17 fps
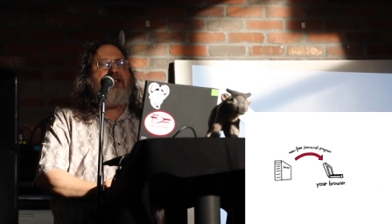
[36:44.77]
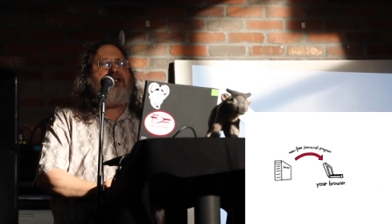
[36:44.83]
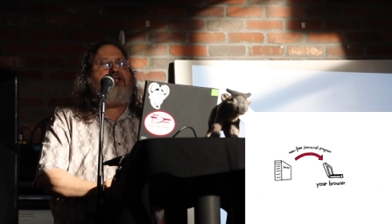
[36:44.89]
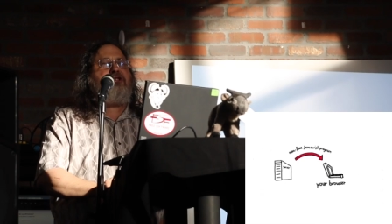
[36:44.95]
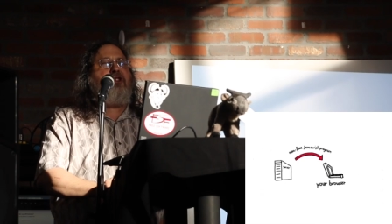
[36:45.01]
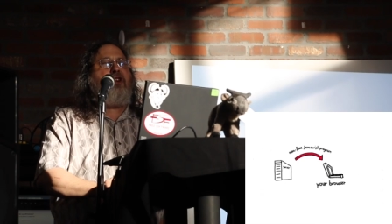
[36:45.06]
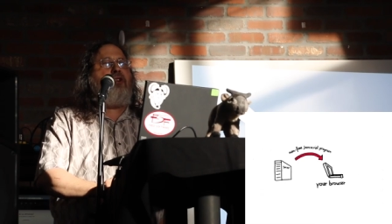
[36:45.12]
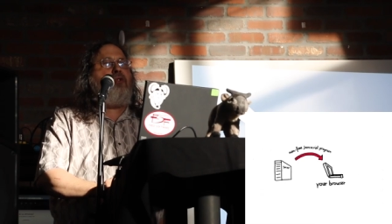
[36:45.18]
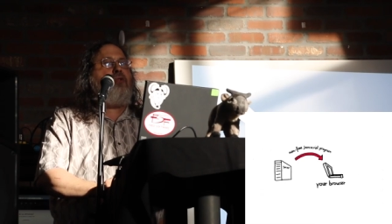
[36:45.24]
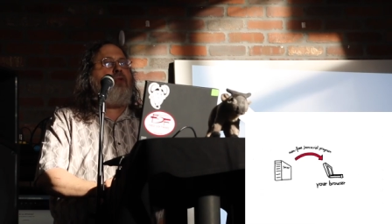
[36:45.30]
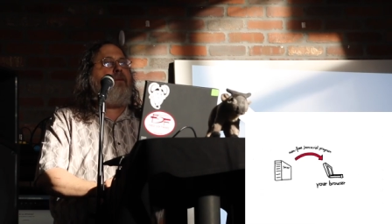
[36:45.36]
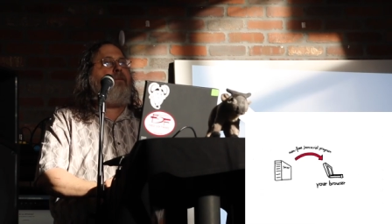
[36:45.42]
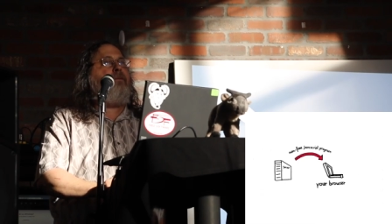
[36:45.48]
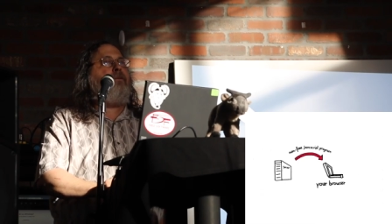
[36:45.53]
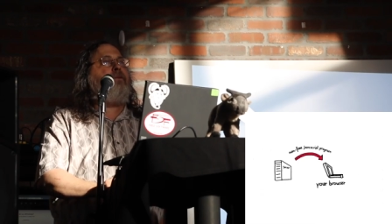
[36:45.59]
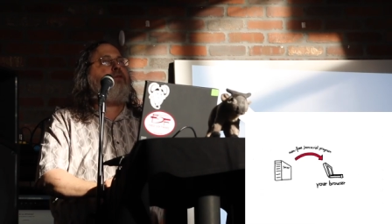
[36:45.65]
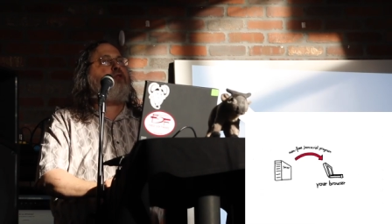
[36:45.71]

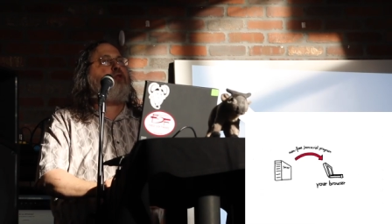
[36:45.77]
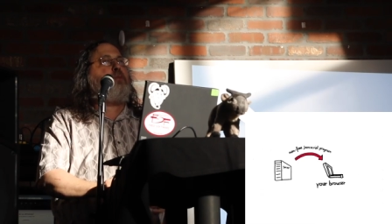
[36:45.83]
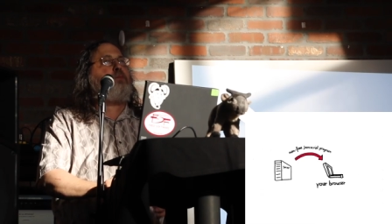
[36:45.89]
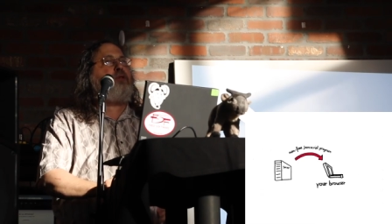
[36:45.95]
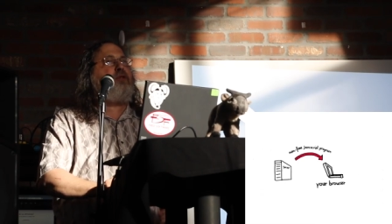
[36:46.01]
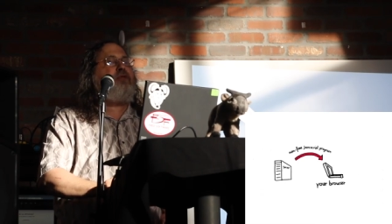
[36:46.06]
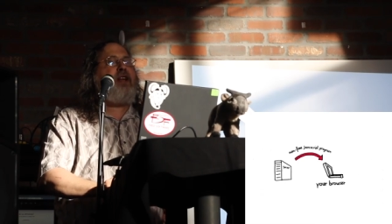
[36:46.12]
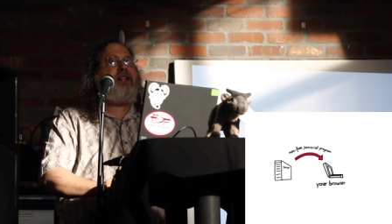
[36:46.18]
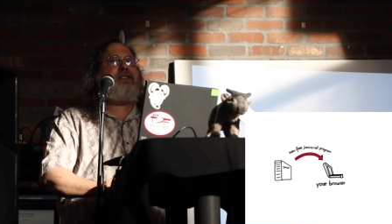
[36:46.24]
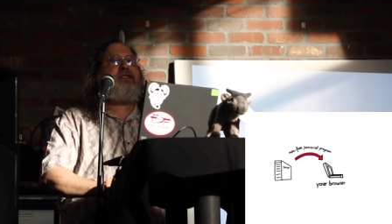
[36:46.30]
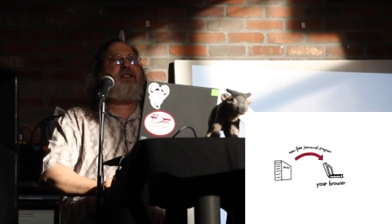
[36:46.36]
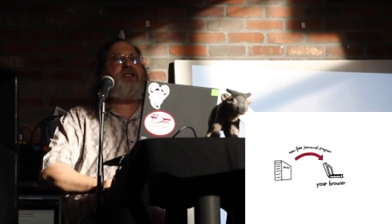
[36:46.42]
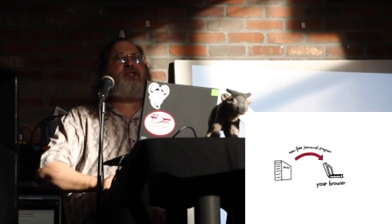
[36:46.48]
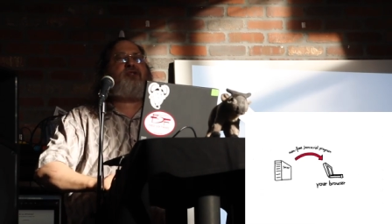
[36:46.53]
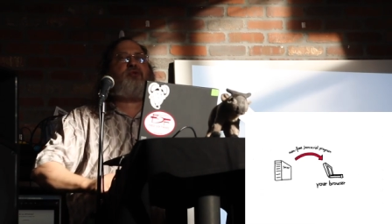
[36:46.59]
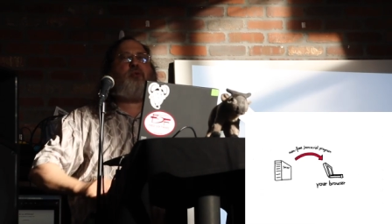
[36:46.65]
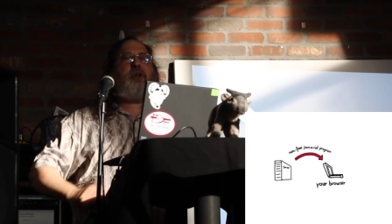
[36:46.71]
So to prevent
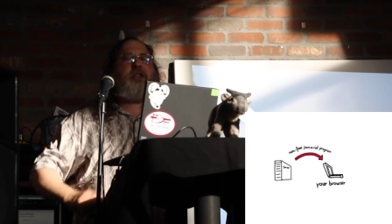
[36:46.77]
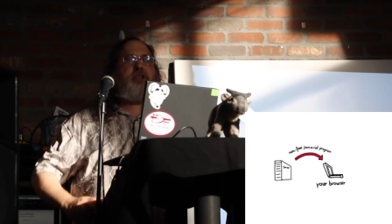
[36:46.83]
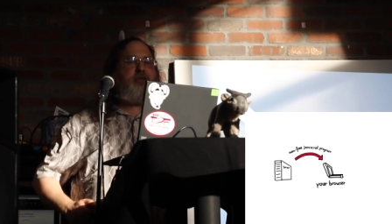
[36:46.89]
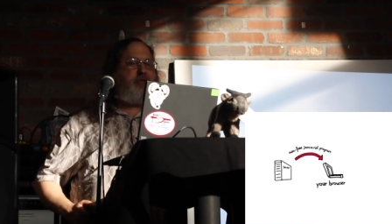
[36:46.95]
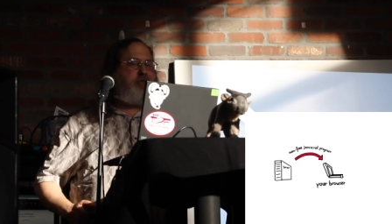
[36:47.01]
this, we